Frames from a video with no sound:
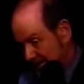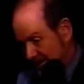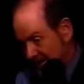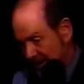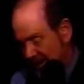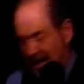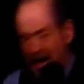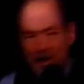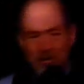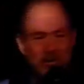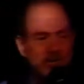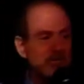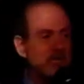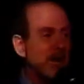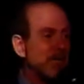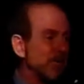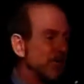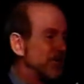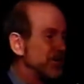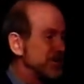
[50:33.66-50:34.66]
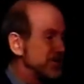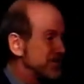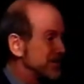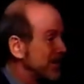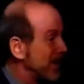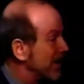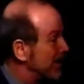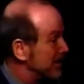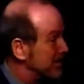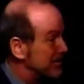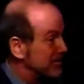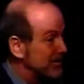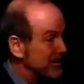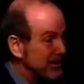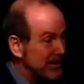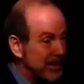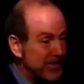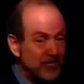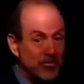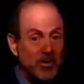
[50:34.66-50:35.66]
And I would remember this night,
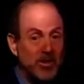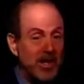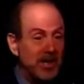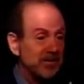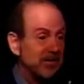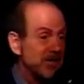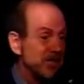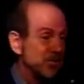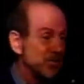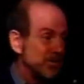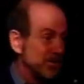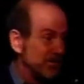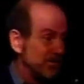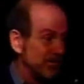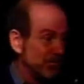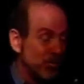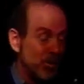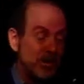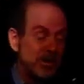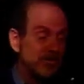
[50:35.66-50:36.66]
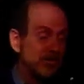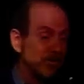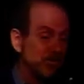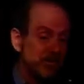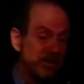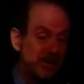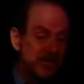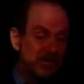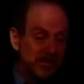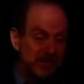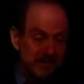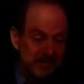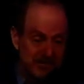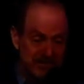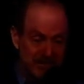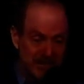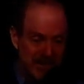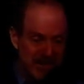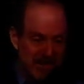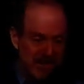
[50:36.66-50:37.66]
even without these wonderful people.
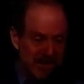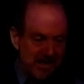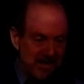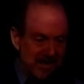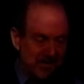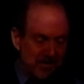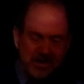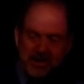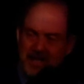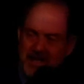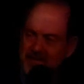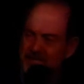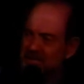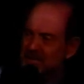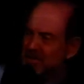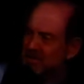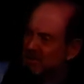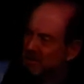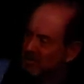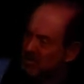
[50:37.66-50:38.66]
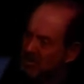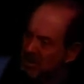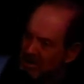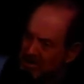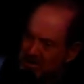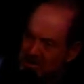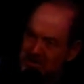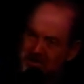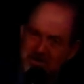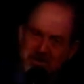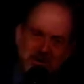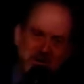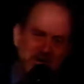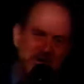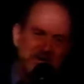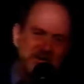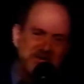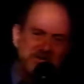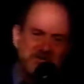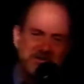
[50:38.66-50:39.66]
But leave it to a bunch of New
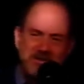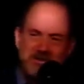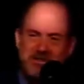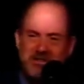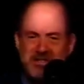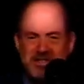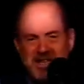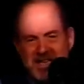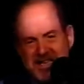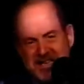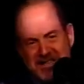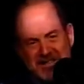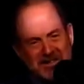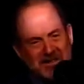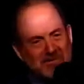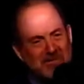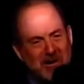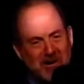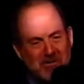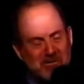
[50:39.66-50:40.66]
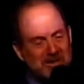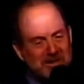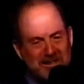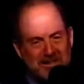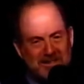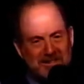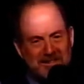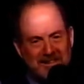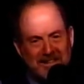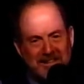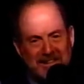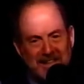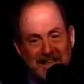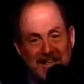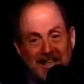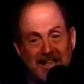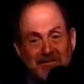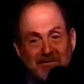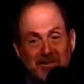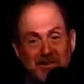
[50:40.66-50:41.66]
Yorkers to seize the moment and
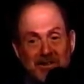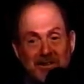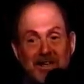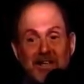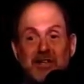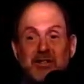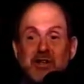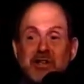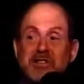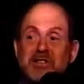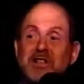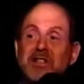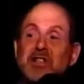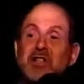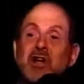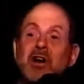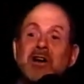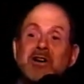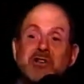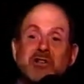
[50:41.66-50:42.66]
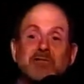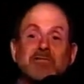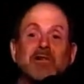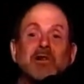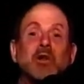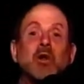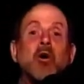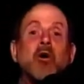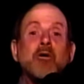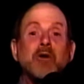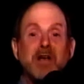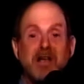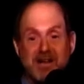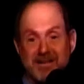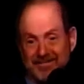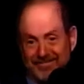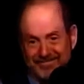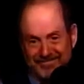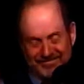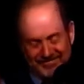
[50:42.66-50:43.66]
give it just a touch of
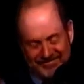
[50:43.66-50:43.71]
glory.